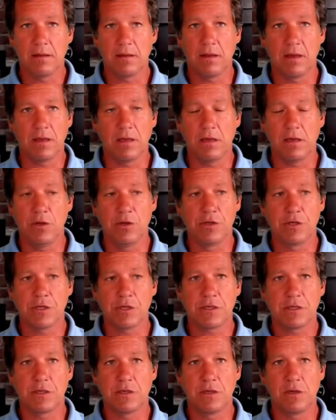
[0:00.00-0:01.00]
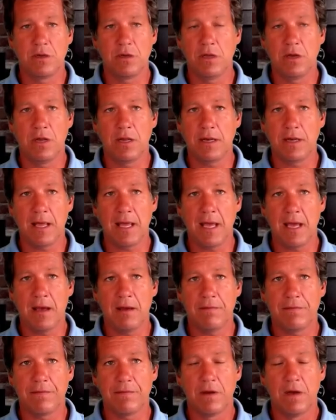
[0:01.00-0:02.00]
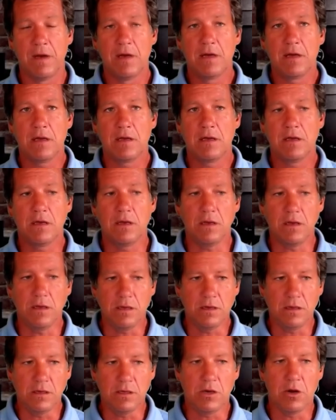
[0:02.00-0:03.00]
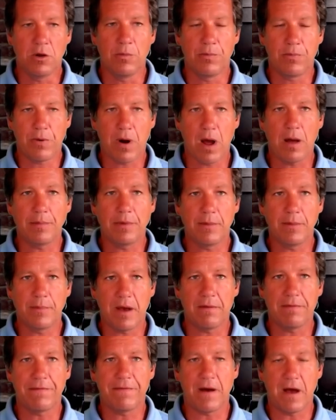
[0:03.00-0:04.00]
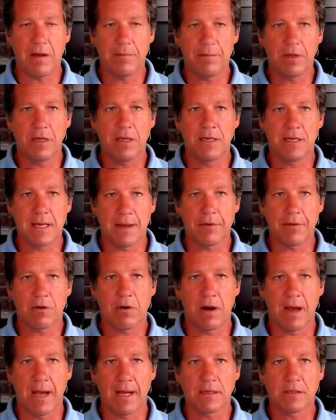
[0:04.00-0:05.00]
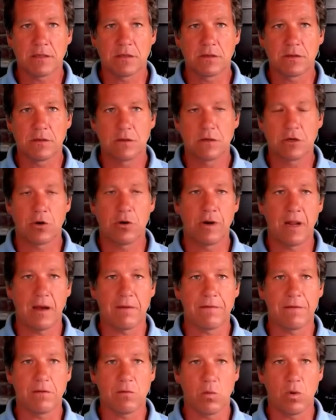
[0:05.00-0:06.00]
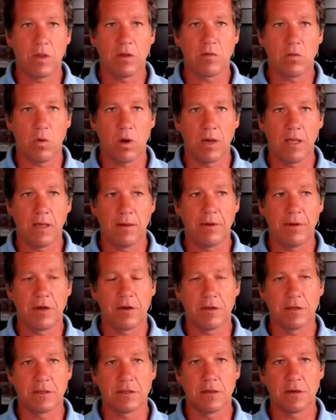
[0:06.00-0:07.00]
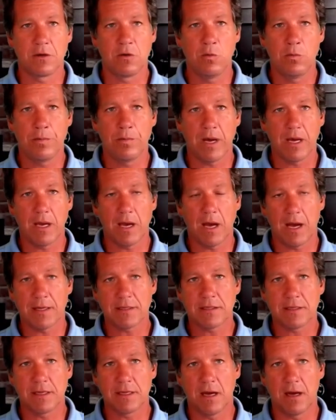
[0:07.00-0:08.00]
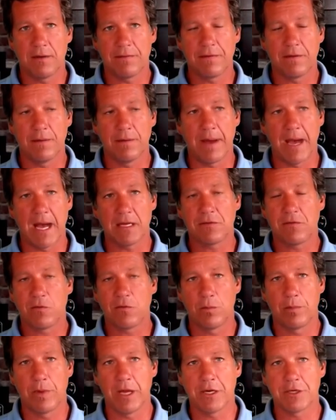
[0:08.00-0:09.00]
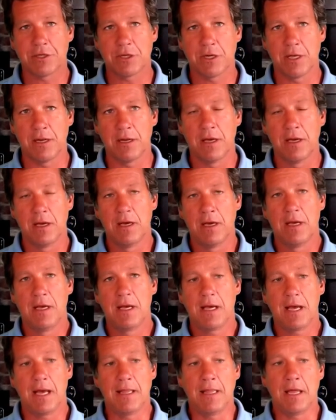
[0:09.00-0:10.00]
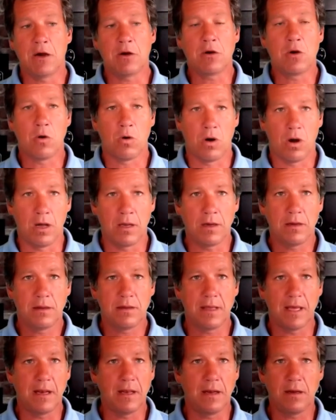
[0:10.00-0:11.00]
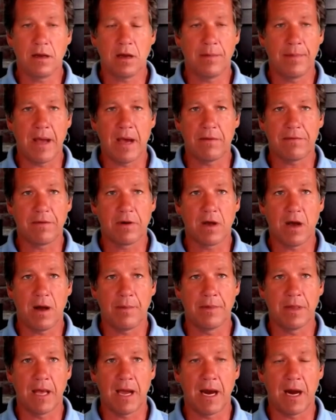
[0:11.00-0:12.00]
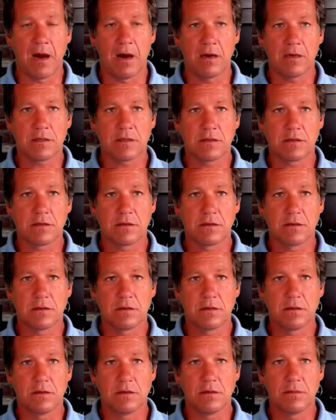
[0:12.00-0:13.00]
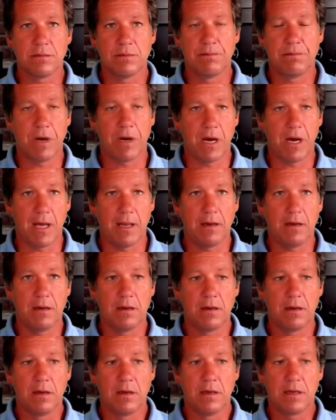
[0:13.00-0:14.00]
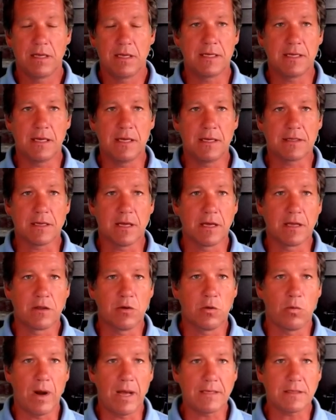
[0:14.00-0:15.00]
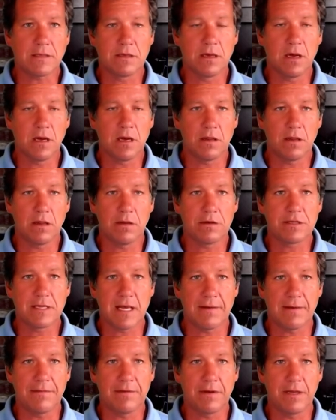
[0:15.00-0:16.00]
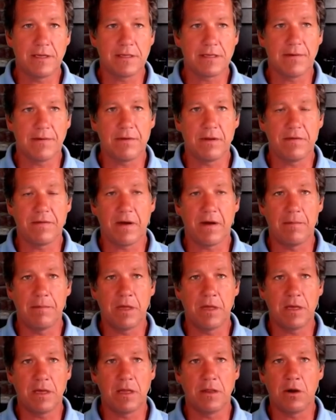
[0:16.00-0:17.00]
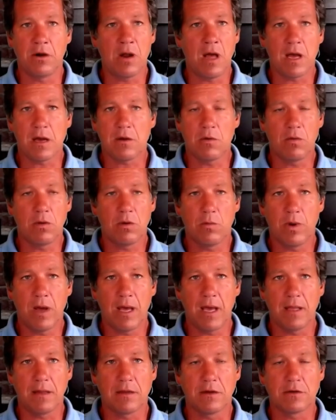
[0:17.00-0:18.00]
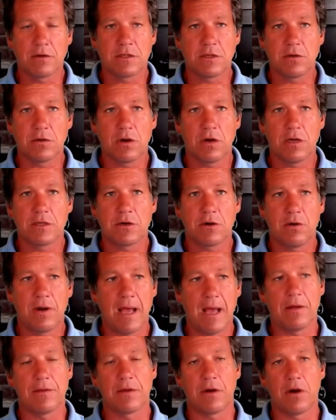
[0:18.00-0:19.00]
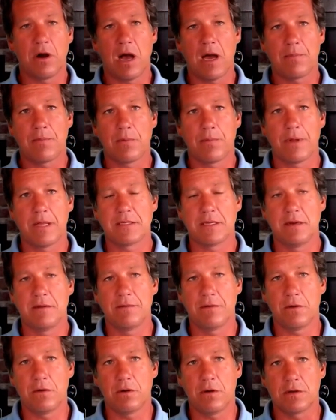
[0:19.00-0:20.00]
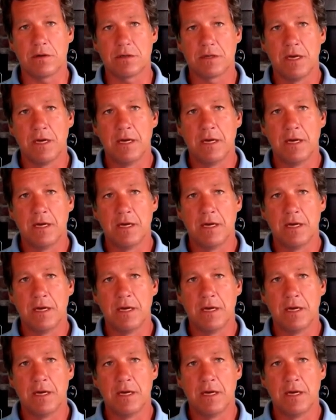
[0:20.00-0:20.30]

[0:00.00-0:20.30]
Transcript: You didn't have, probably about 5 million Democrats turned out for 2020 because of the Kumbaya stuff and the mass formation, and they're gone. They didn't come out for Kamala Harris, but it's like the other 75 million, they're not going away. They're still going to turn out. They're high propensity voters.